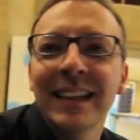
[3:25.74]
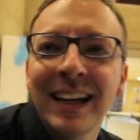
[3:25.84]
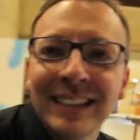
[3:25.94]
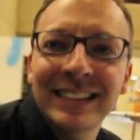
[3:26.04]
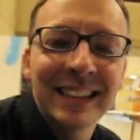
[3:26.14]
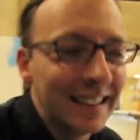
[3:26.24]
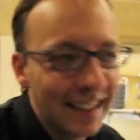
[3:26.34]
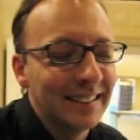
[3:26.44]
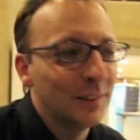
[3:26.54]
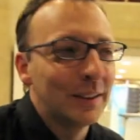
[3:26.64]
Yeah, it's,
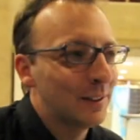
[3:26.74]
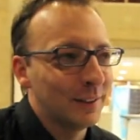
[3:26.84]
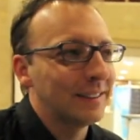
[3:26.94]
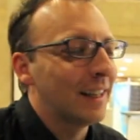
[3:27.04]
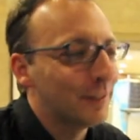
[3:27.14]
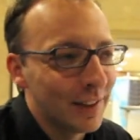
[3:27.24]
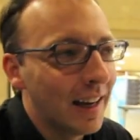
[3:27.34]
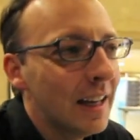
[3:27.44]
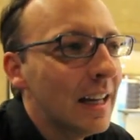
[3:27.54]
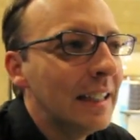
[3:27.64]
yeah, do it yourself, yeah.
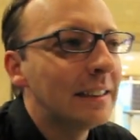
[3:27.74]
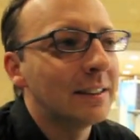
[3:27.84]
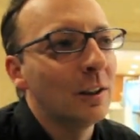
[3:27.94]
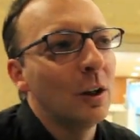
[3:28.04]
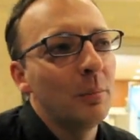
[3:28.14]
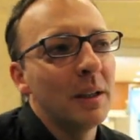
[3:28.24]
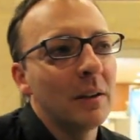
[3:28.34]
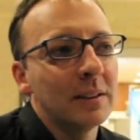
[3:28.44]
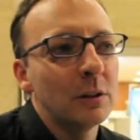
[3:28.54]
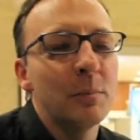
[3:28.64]
It's uh,
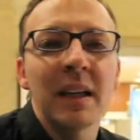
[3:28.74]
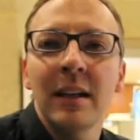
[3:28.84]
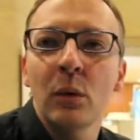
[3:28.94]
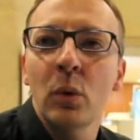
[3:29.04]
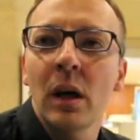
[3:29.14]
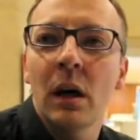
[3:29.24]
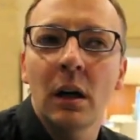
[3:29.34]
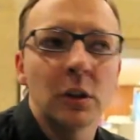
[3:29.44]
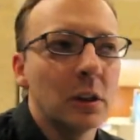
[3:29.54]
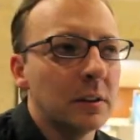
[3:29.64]
because at the beginning we
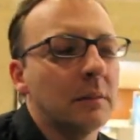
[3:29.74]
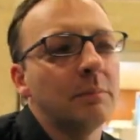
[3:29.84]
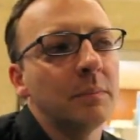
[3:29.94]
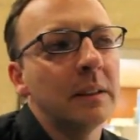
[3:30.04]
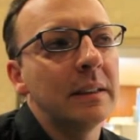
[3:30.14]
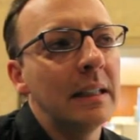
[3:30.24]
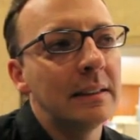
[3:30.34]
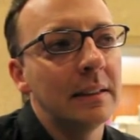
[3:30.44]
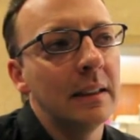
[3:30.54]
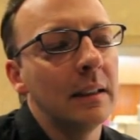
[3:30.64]
are just
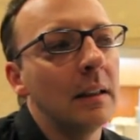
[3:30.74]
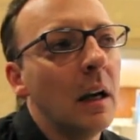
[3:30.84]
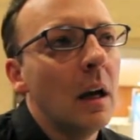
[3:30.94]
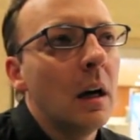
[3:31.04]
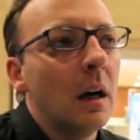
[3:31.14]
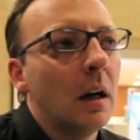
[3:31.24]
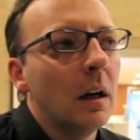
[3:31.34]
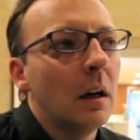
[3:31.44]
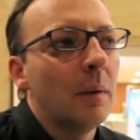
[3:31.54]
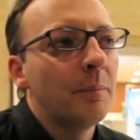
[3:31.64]
tasting...
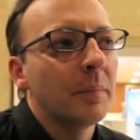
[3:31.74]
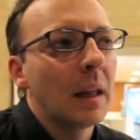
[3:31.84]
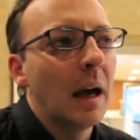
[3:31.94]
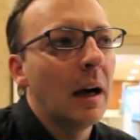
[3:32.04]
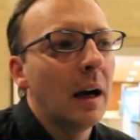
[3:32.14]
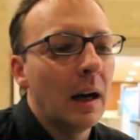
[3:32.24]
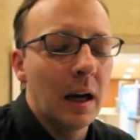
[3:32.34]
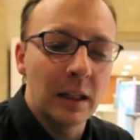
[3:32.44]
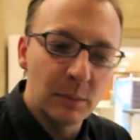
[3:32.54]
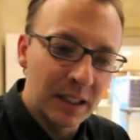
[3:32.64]
Um, uh,
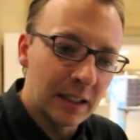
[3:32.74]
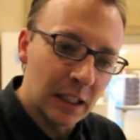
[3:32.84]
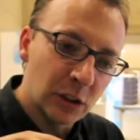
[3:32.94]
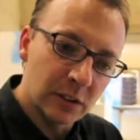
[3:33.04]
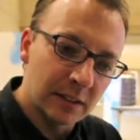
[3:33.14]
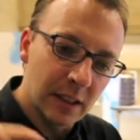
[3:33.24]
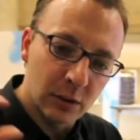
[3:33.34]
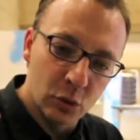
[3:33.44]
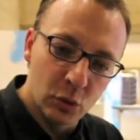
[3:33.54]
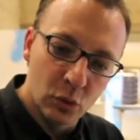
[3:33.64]
at the beginning I just
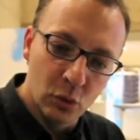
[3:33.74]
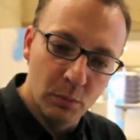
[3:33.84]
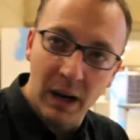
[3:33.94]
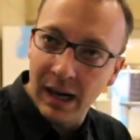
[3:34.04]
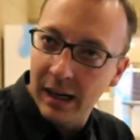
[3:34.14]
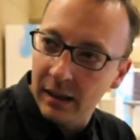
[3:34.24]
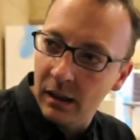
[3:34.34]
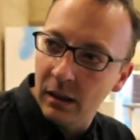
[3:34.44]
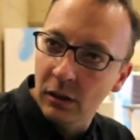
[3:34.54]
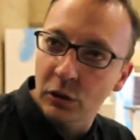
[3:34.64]
start to buy
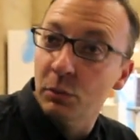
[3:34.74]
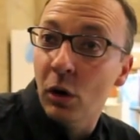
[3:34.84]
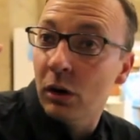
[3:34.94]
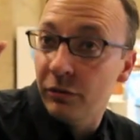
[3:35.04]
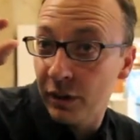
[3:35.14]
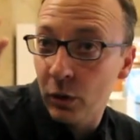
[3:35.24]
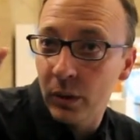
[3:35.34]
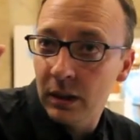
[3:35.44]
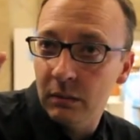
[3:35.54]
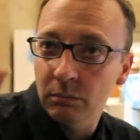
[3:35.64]
a small
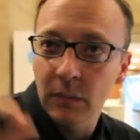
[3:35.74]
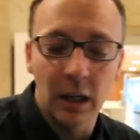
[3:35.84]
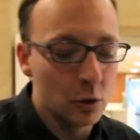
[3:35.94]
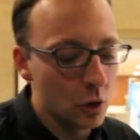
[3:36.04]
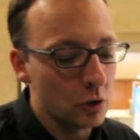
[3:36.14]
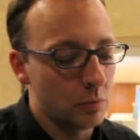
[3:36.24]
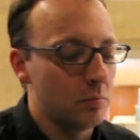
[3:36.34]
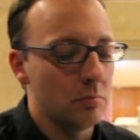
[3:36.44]
figurine and just